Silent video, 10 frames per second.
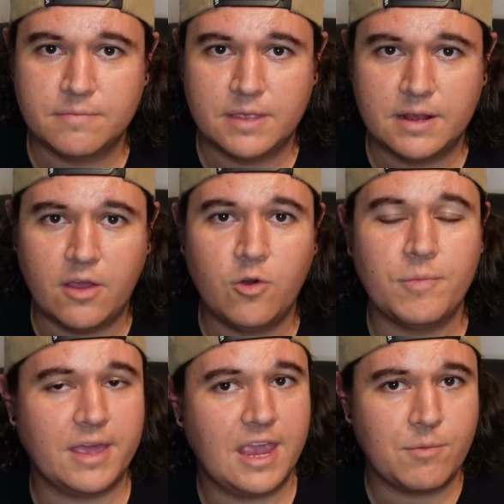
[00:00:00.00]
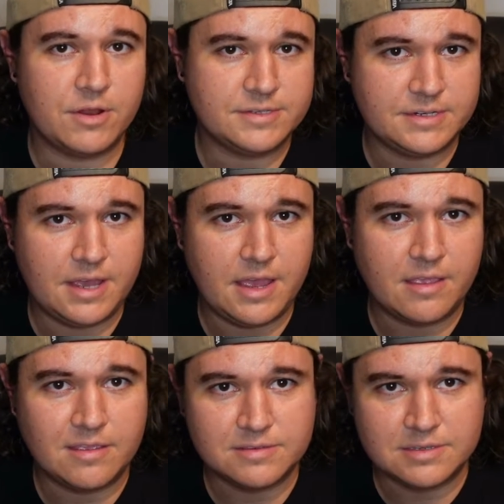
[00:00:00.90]
And I hope my camera doesn't die,
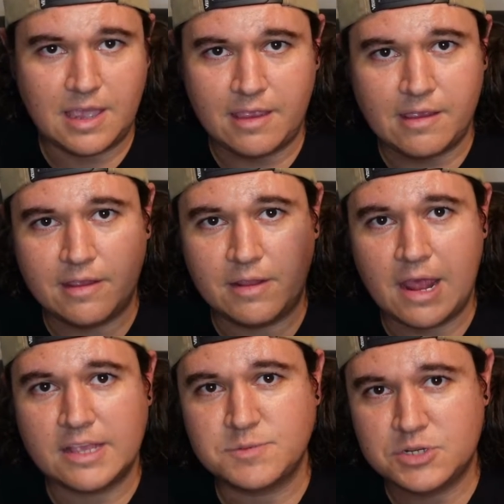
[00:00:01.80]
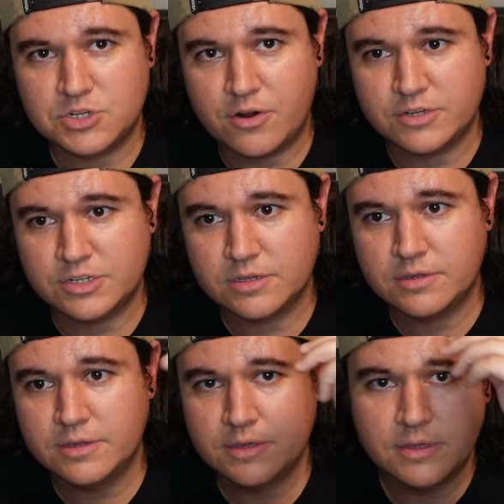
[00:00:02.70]
because it has been charging,
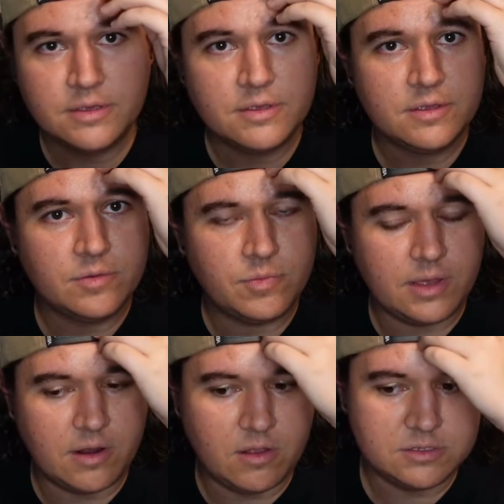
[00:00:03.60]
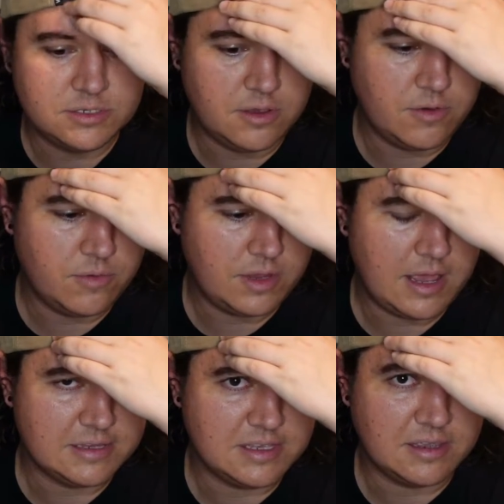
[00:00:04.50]
but also it
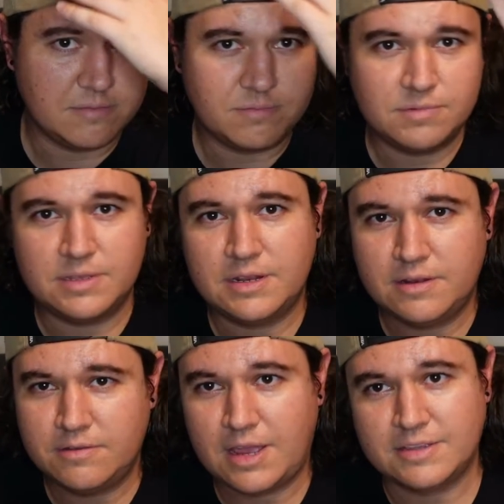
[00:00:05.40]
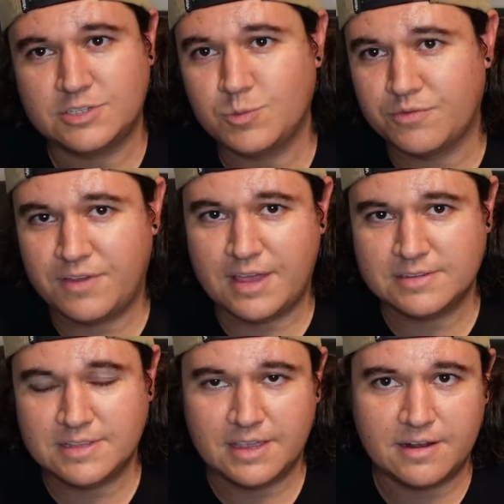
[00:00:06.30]
dies super
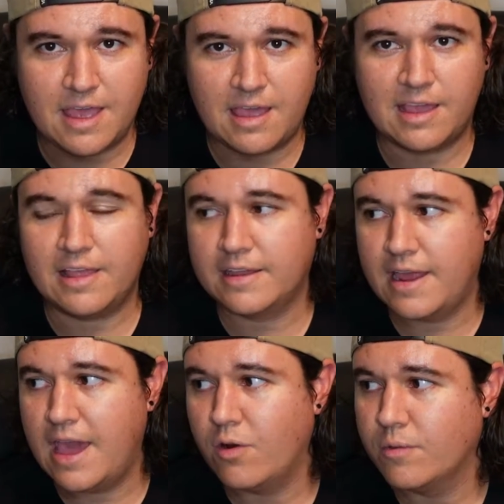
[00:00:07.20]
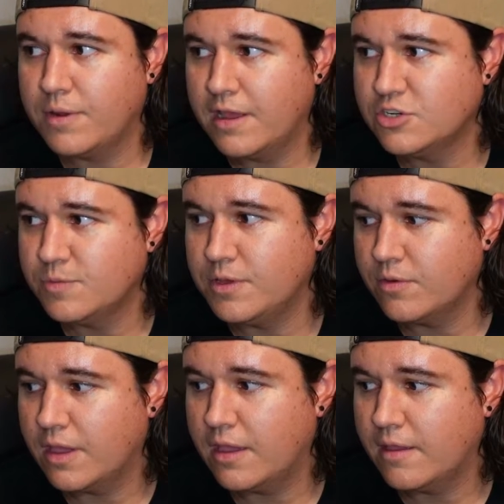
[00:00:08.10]
fast. I got like an hour, but I should be
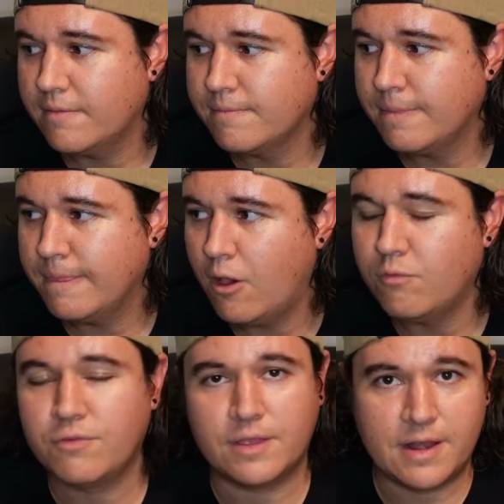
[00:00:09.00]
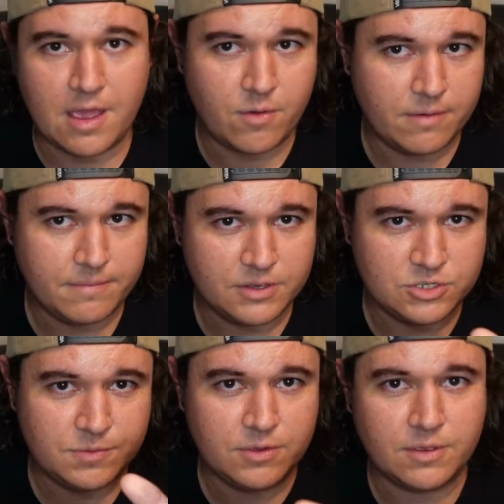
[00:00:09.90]
okay. hopefully an hour. I
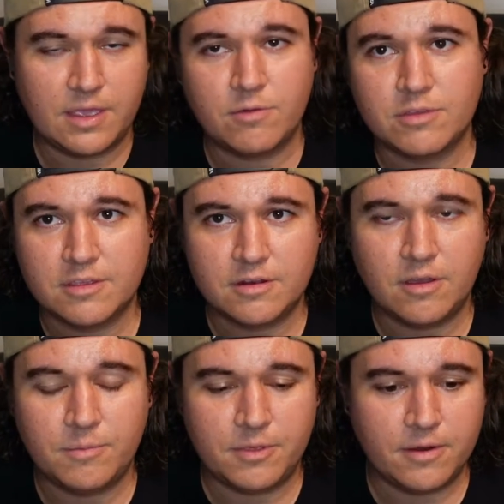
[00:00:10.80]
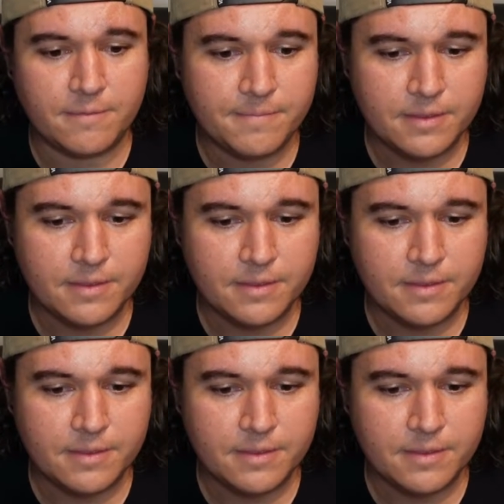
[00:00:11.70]
should be okay with it up there.